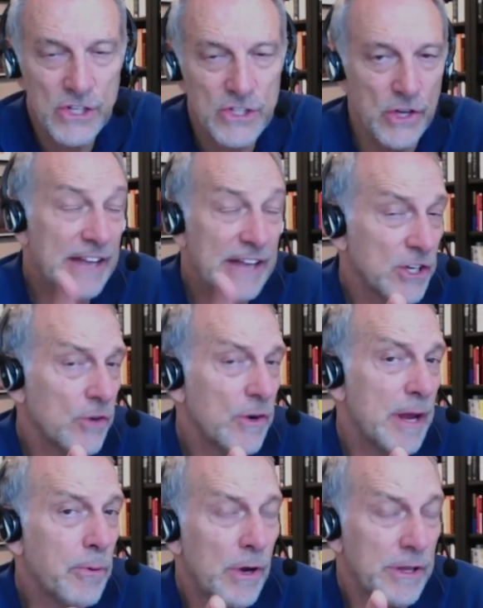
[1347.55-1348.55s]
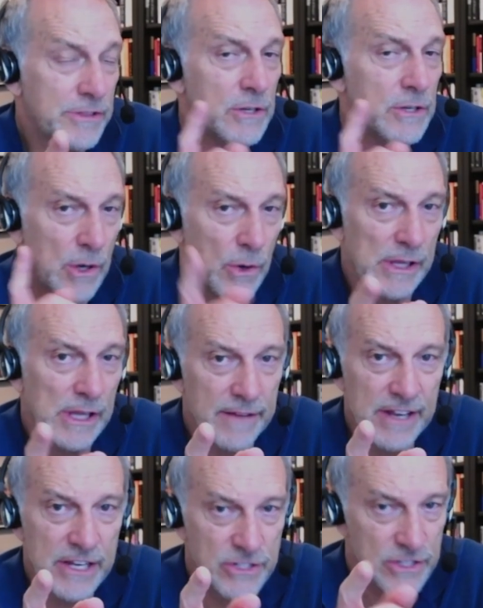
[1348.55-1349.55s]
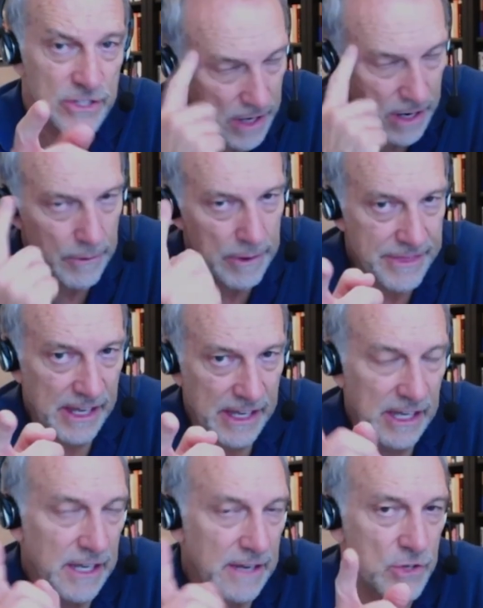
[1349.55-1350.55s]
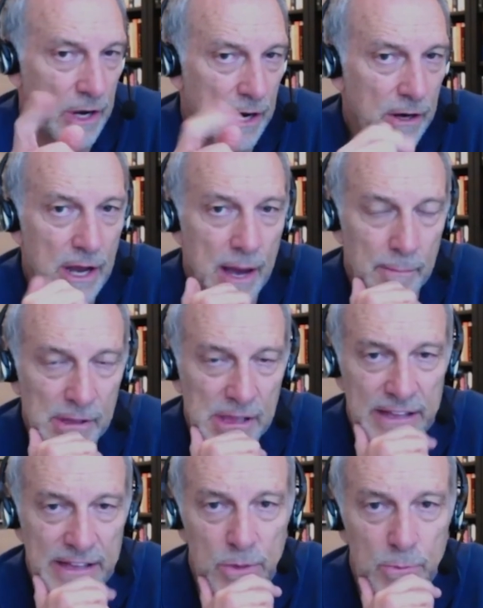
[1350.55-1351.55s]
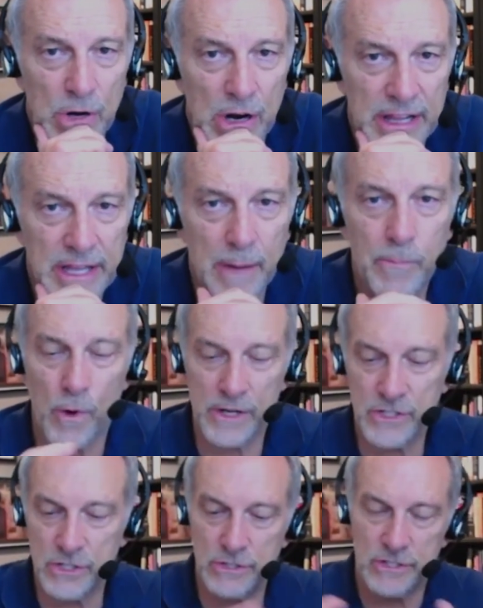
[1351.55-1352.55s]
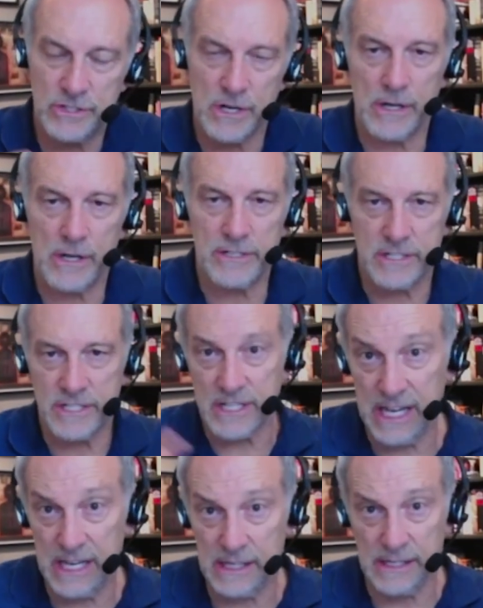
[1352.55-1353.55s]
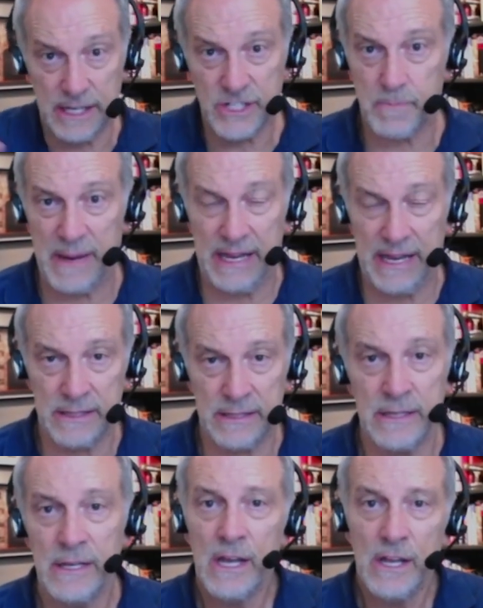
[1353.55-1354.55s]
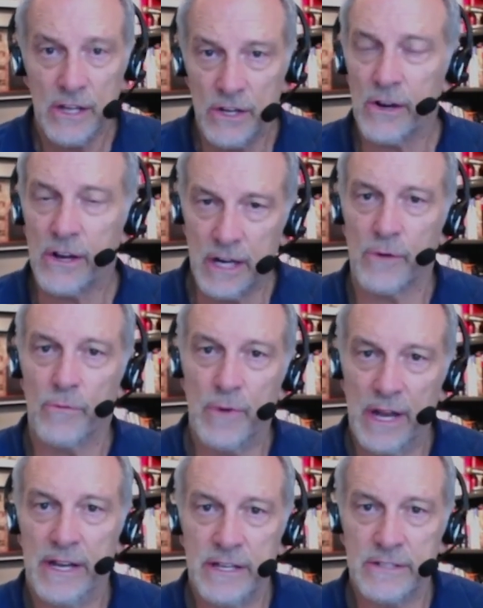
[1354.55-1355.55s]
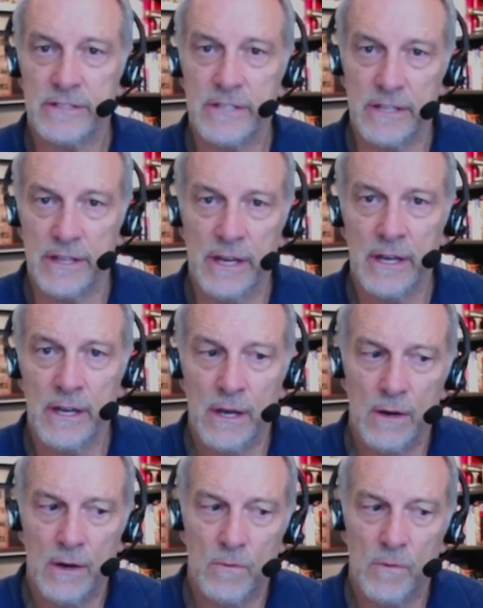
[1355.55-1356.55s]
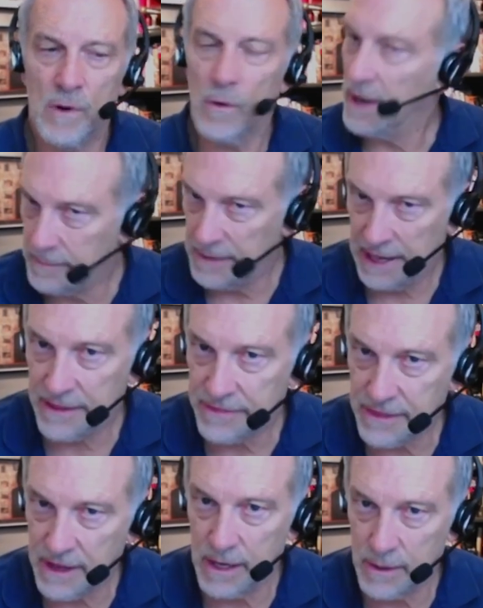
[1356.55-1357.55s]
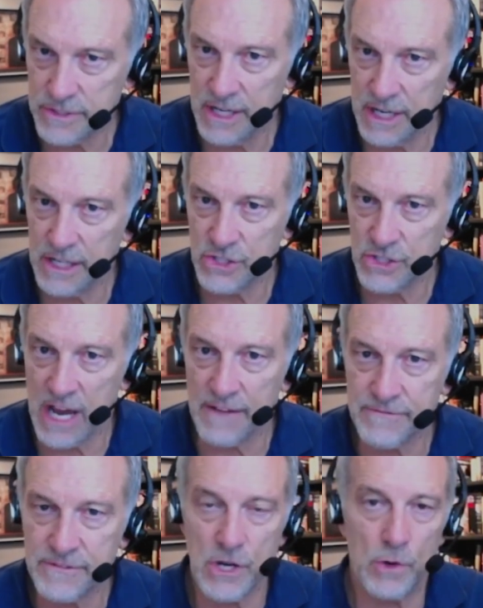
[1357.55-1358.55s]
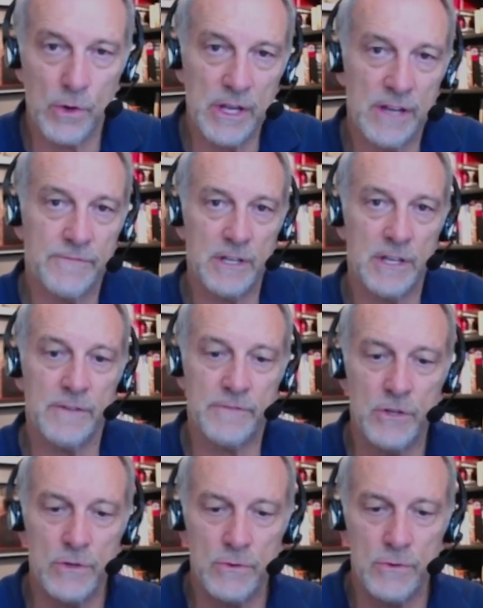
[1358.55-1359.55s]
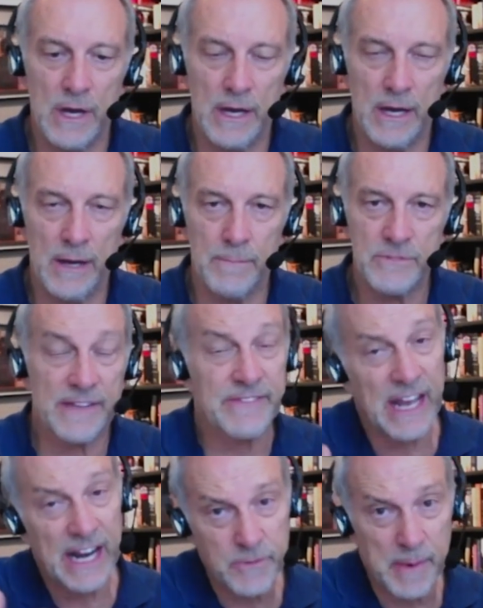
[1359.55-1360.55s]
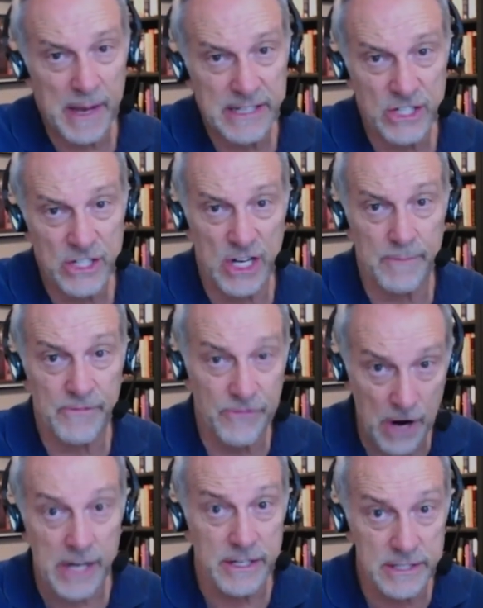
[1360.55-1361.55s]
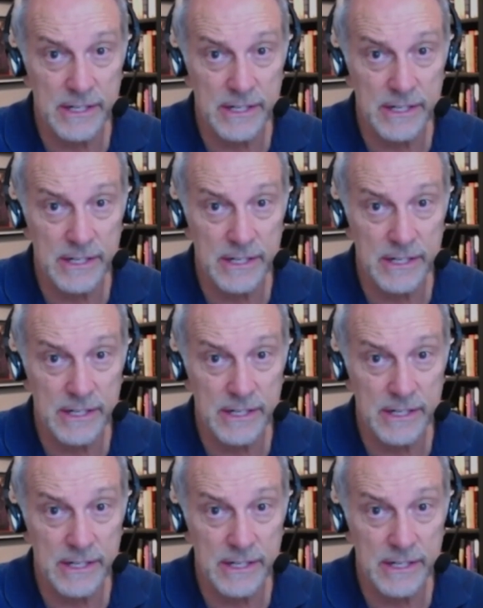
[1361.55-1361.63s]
So that's a great point that a lot of agents are already thinking of. So I'm glad that you brought it up. Once you start to scale and expand, you're going to run into the, well, wait a minute, I thought I was getting Jeff. So if you set that expectation up front,